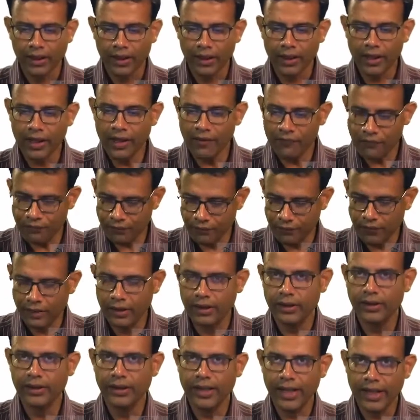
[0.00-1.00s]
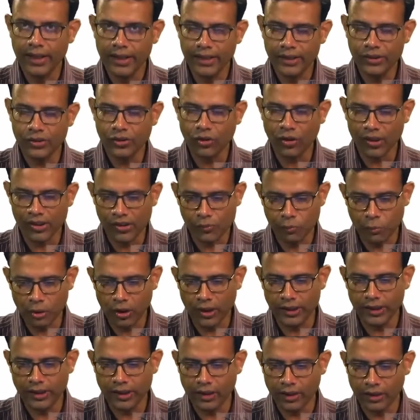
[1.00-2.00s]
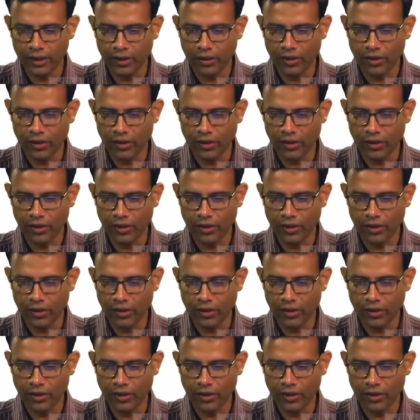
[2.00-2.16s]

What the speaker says: If there is cosmological